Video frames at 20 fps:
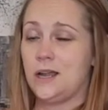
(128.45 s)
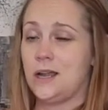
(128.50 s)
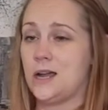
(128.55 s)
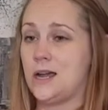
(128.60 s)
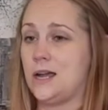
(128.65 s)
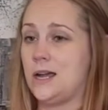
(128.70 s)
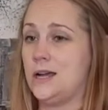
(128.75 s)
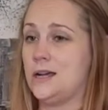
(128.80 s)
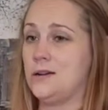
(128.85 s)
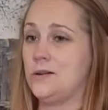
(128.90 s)

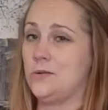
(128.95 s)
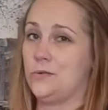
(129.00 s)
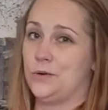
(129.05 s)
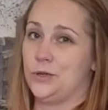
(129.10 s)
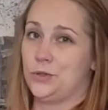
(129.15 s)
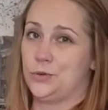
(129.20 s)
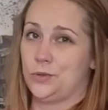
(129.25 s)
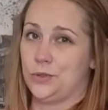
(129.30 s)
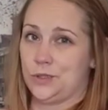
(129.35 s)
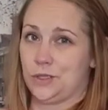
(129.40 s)
uh,
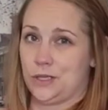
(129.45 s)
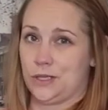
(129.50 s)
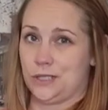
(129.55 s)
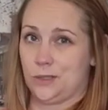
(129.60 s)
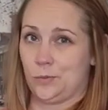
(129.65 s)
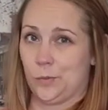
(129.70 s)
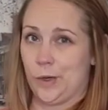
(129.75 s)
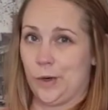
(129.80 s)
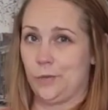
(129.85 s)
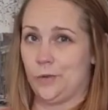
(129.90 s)
which was a
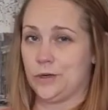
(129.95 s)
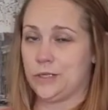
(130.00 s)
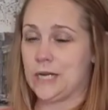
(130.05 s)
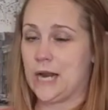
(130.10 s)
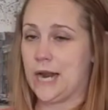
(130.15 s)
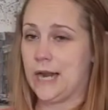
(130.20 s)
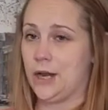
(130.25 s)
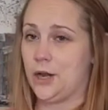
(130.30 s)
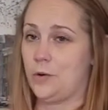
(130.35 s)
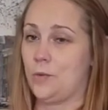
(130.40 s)
spring
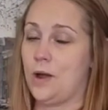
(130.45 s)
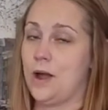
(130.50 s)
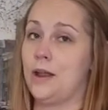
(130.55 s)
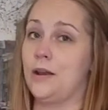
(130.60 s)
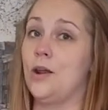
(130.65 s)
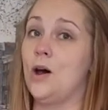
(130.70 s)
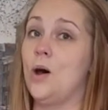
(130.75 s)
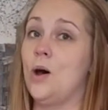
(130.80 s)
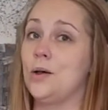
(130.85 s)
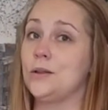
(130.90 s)
retired
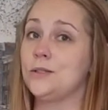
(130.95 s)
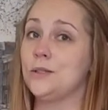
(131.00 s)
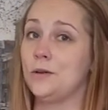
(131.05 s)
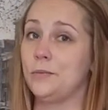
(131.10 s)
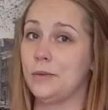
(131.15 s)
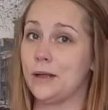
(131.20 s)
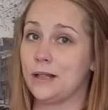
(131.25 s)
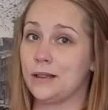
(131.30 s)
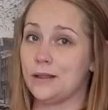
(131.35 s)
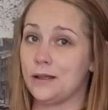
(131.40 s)
one, also in
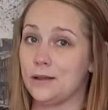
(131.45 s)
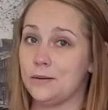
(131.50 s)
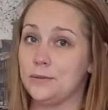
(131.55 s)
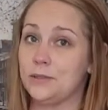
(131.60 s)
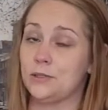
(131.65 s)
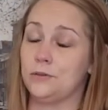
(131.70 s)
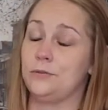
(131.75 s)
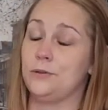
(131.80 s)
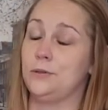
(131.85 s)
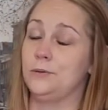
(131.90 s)
my club,
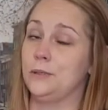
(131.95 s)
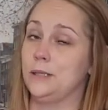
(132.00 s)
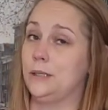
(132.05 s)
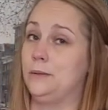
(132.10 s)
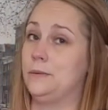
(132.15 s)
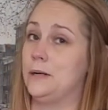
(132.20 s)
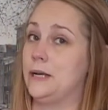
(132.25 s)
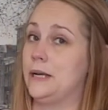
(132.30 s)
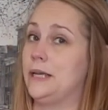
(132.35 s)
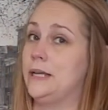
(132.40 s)
so if you really
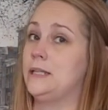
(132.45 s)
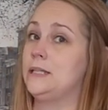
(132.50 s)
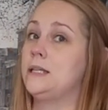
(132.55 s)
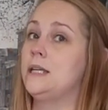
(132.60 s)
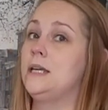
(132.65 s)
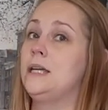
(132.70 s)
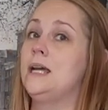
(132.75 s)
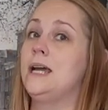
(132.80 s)
want it,